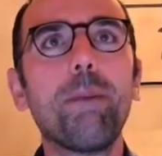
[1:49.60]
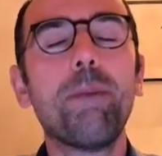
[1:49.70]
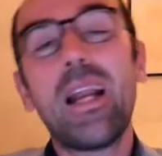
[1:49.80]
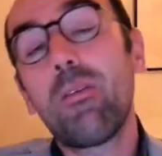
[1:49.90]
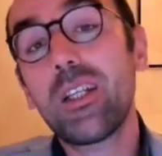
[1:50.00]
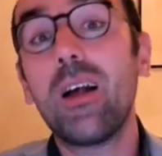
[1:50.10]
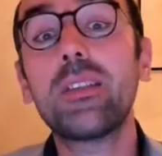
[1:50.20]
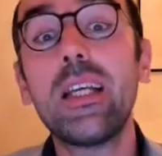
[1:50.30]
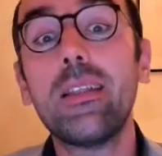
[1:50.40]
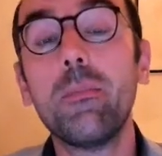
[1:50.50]
When I was
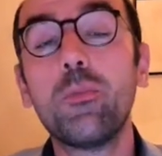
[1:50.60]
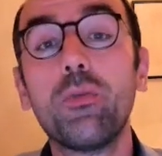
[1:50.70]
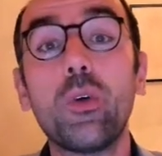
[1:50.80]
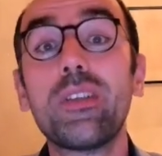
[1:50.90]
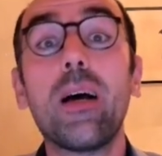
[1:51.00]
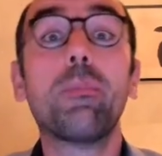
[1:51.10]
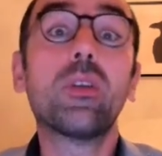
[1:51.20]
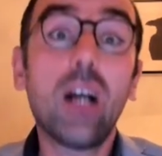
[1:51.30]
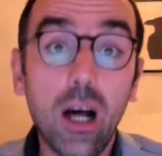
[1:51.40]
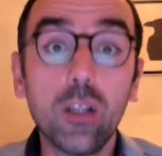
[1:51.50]
asking them to, for example,
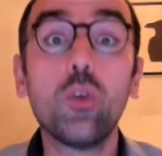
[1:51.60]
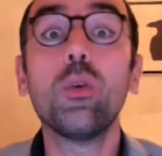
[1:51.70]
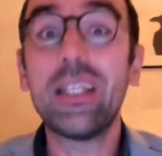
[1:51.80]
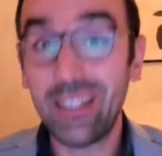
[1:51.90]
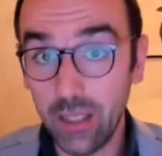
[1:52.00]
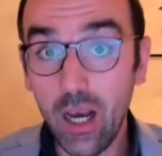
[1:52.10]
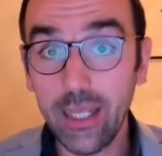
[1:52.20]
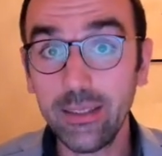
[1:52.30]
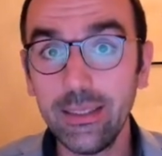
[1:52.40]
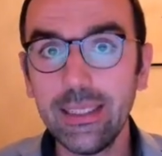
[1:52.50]
calculate a
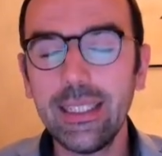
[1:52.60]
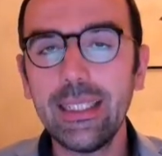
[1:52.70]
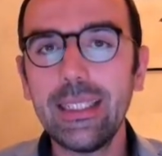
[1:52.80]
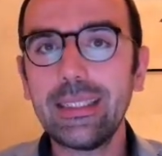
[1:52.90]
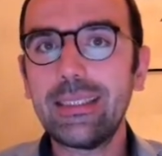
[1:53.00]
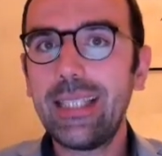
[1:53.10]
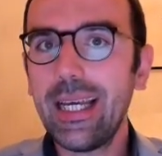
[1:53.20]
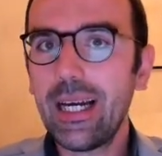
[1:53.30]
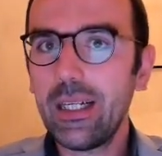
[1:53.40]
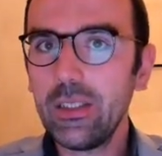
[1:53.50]
line,
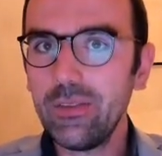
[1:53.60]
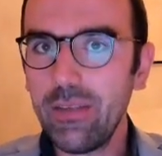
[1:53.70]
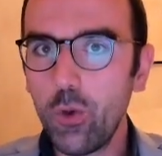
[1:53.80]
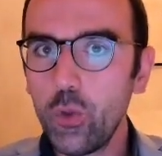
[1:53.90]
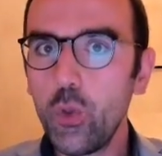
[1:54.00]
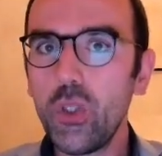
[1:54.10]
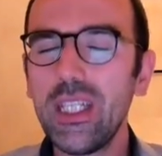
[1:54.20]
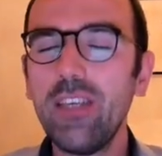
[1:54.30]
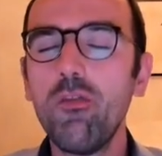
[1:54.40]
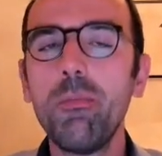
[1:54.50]
they were usually
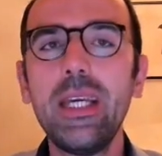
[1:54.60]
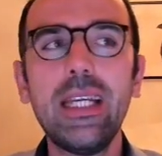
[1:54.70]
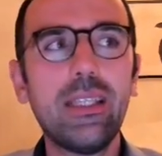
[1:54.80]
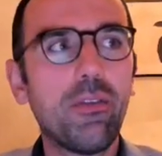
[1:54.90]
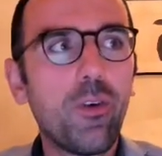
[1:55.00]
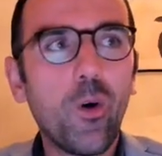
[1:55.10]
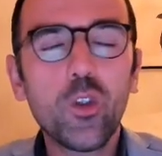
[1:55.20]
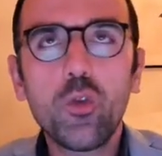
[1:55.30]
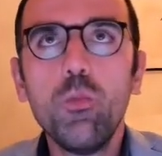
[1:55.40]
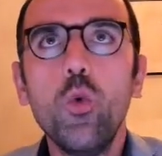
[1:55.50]
giving me the
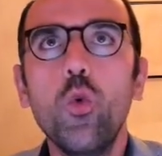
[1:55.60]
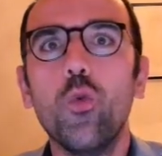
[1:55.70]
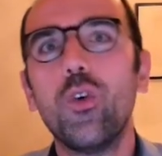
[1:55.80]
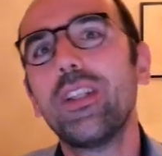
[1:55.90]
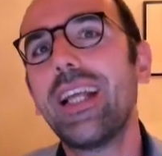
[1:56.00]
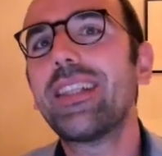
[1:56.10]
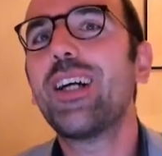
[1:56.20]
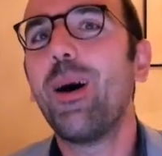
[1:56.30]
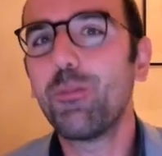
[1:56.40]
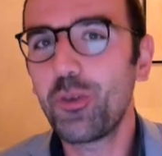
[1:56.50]
first move that
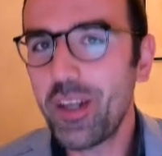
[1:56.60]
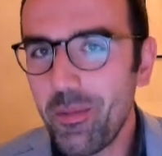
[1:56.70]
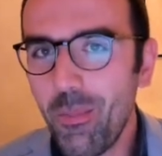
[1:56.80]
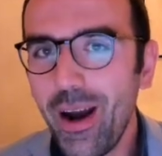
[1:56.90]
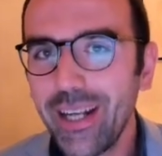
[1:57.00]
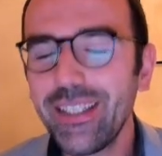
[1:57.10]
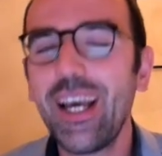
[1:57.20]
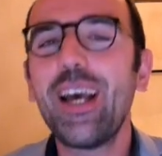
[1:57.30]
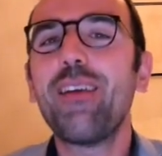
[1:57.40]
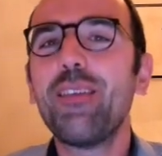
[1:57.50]
comes to their mind
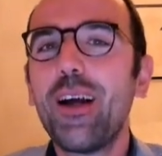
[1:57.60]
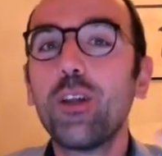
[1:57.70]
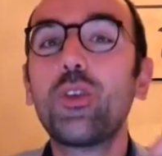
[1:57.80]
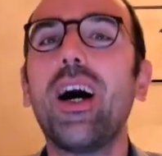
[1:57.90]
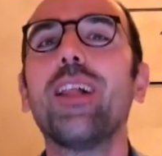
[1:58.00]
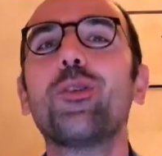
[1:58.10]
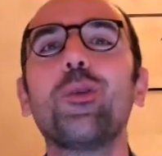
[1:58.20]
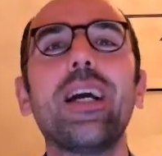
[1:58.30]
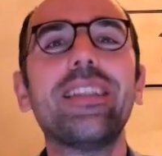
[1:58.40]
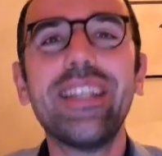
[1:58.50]
without
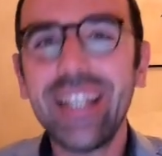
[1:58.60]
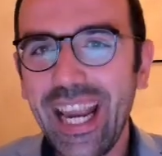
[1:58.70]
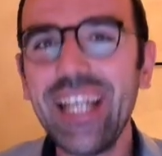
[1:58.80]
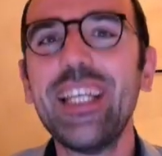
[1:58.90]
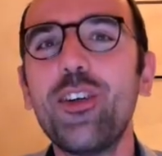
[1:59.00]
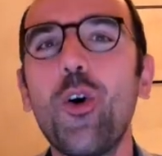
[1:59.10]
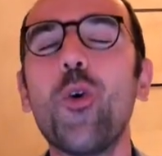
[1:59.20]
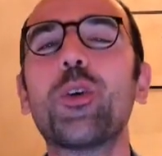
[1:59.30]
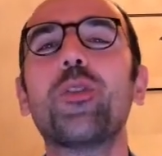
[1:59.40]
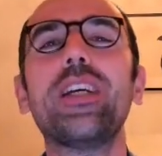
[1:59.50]
calculating any
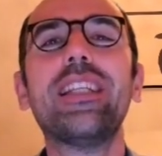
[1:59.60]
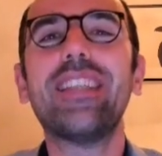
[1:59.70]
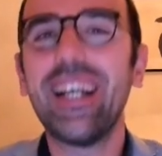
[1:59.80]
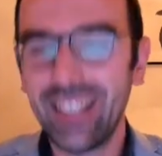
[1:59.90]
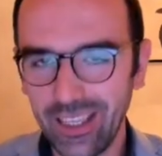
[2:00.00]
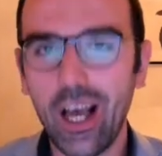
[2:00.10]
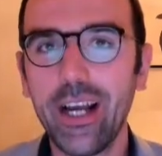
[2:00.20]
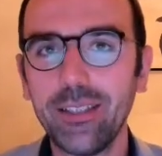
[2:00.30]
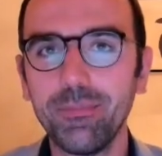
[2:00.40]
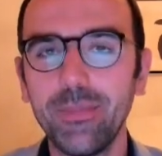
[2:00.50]
concrete line.